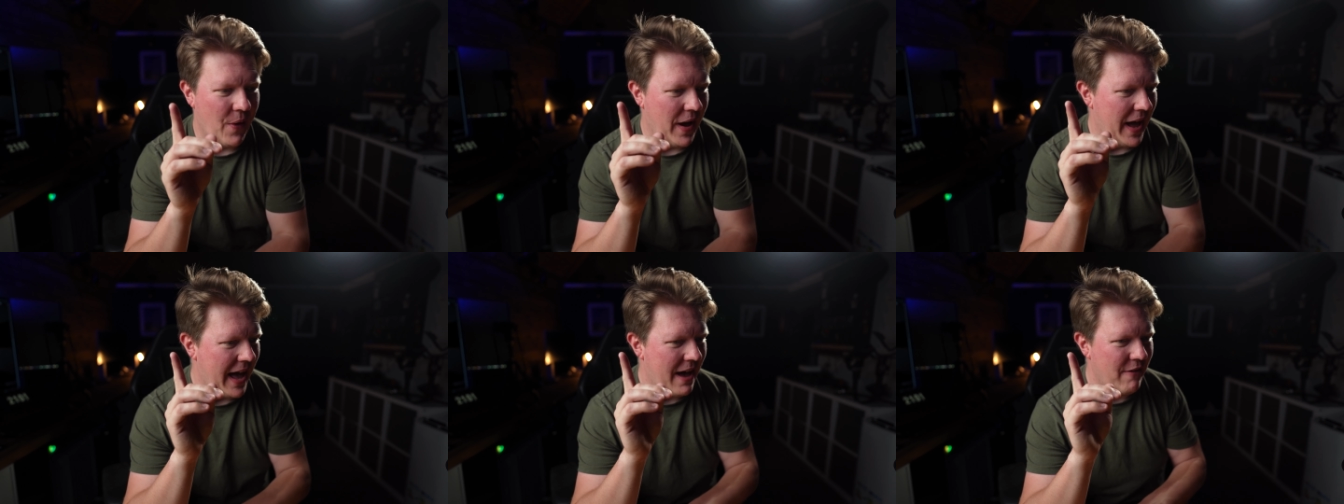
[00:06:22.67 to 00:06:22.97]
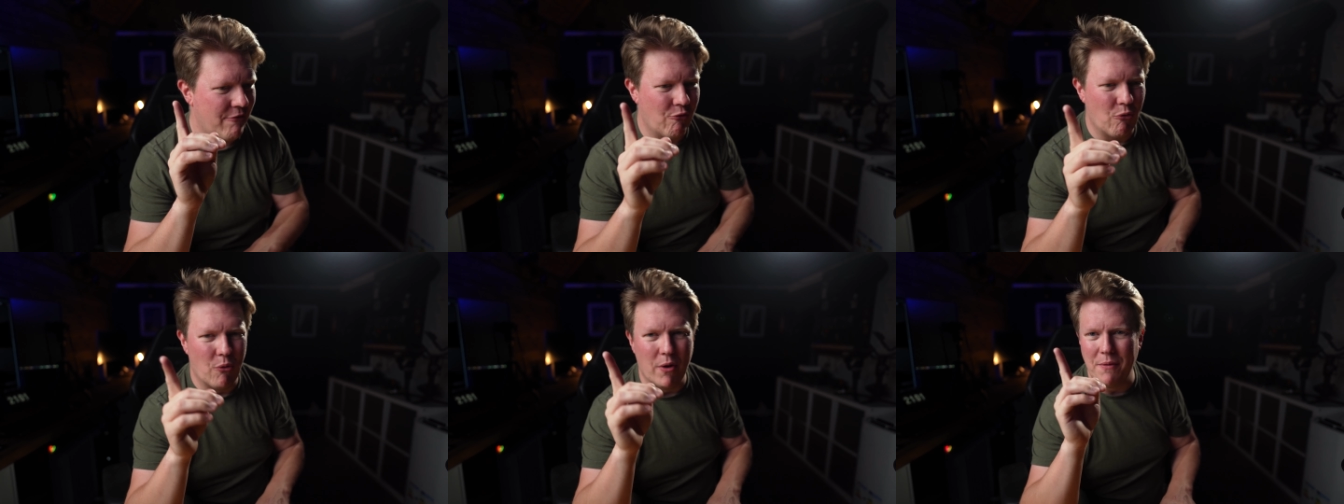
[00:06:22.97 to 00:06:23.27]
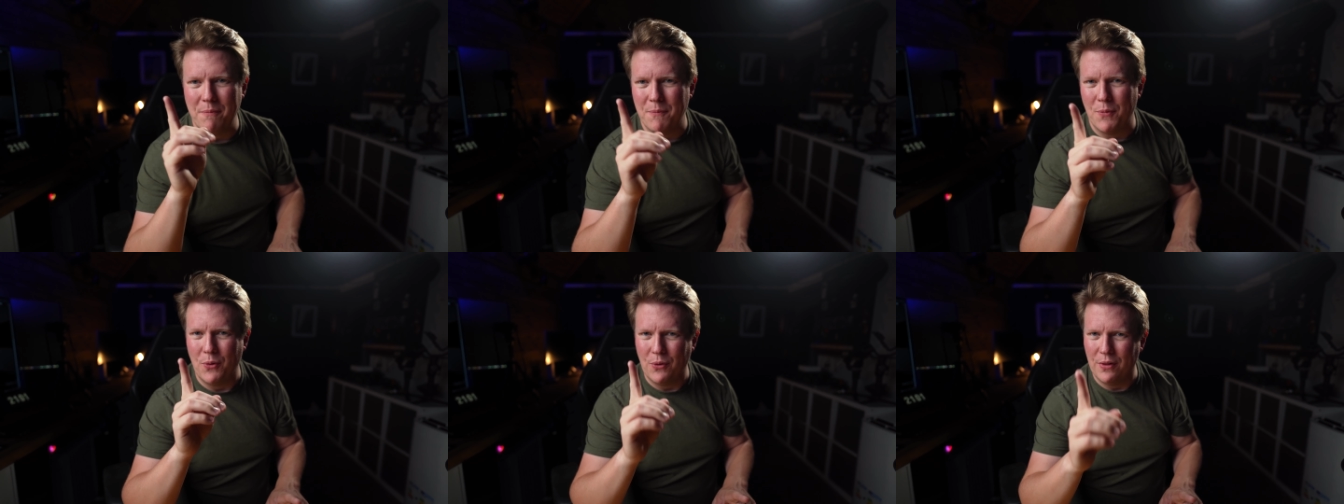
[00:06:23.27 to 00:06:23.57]
I have
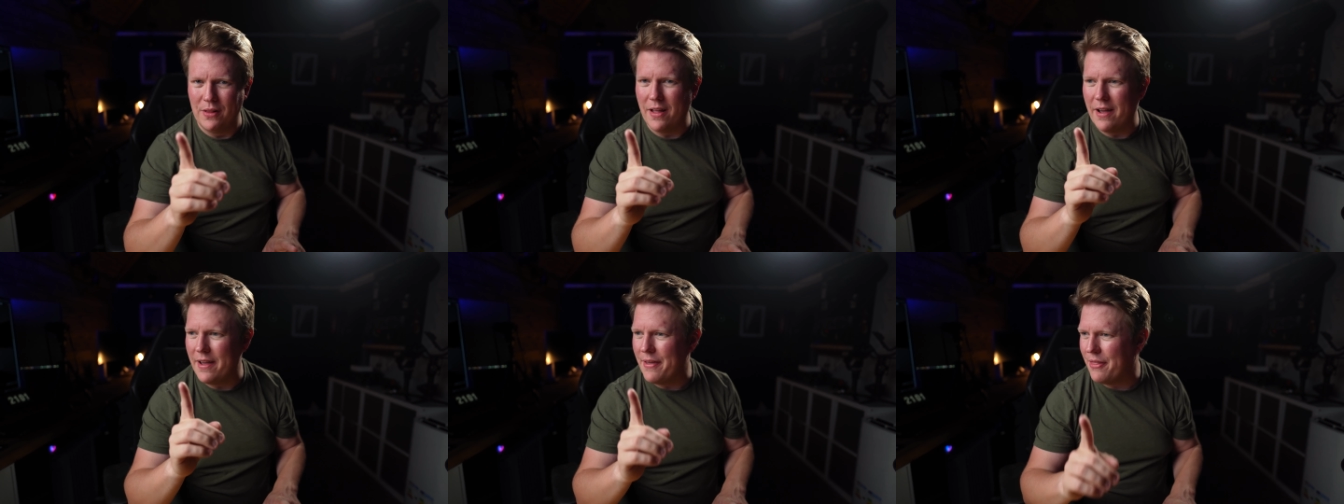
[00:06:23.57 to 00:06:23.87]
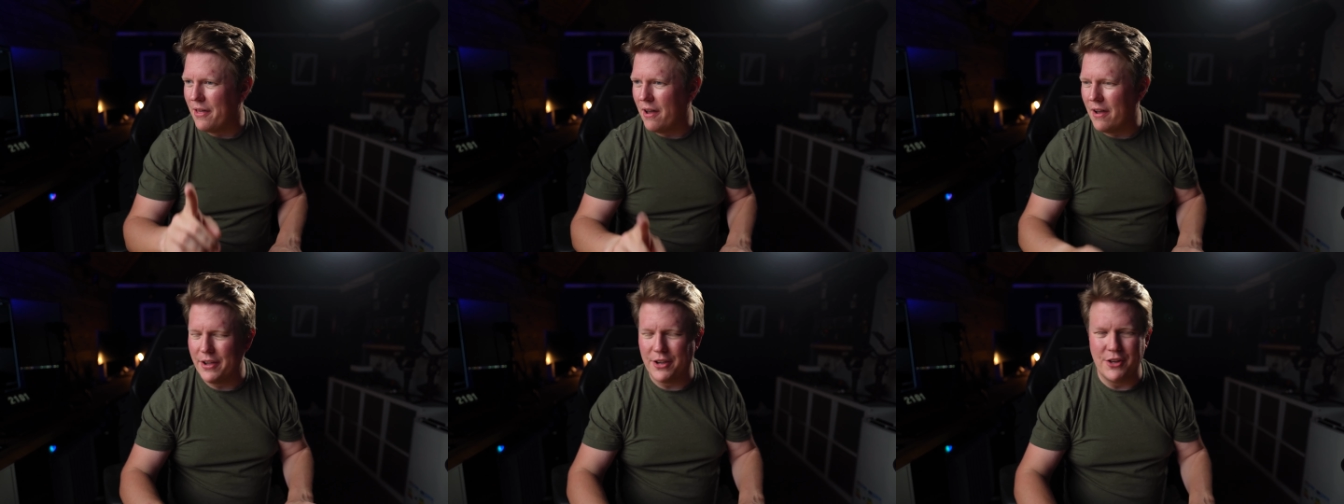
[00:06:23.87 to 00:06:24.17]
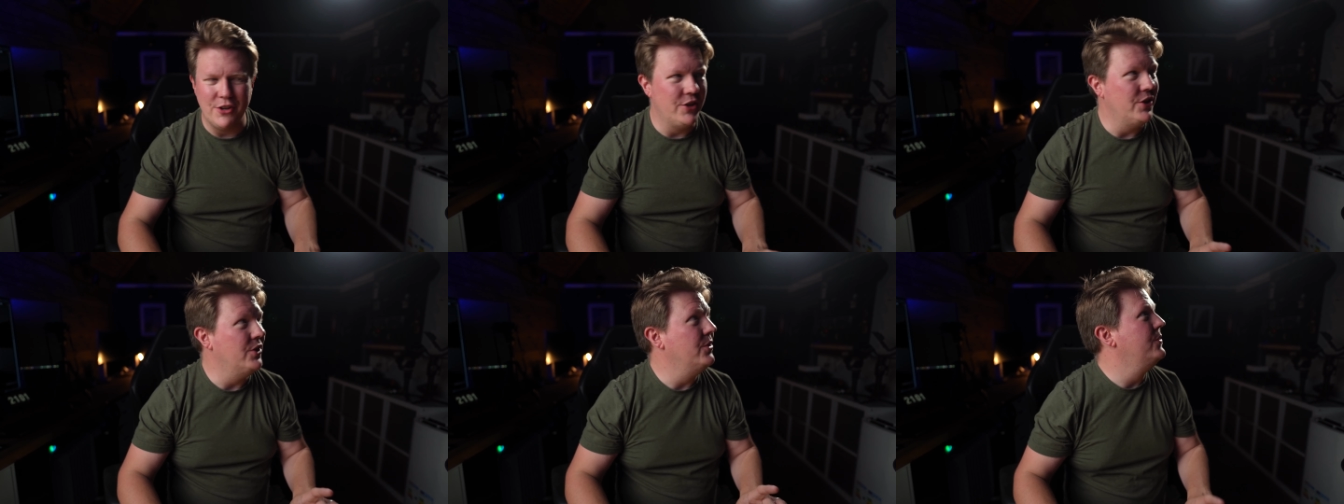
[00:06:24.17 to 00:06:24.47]
one more light that I
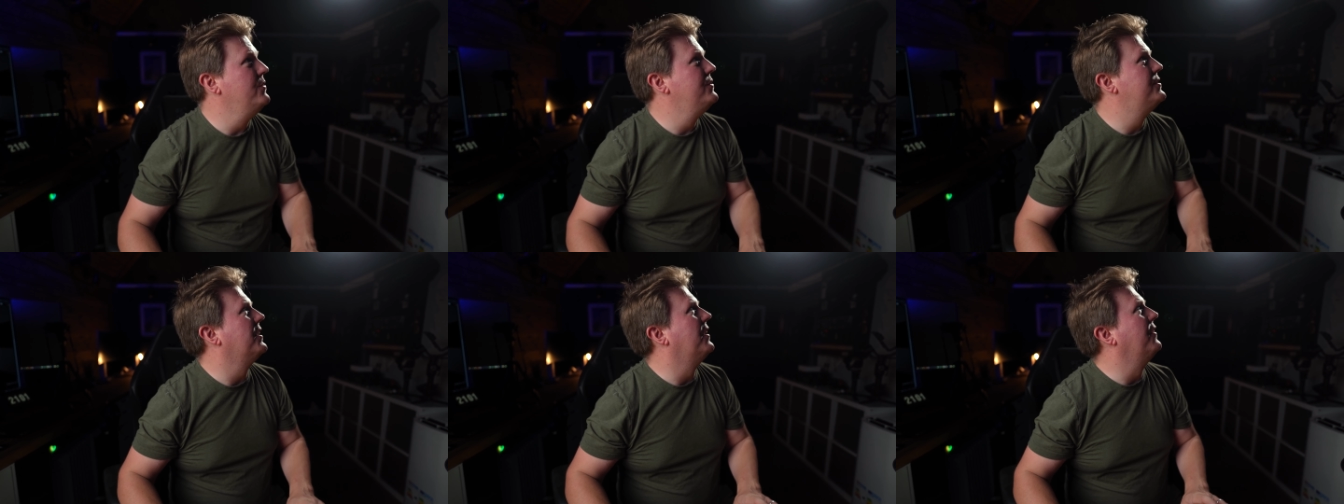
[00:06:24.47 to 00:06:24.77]
could use.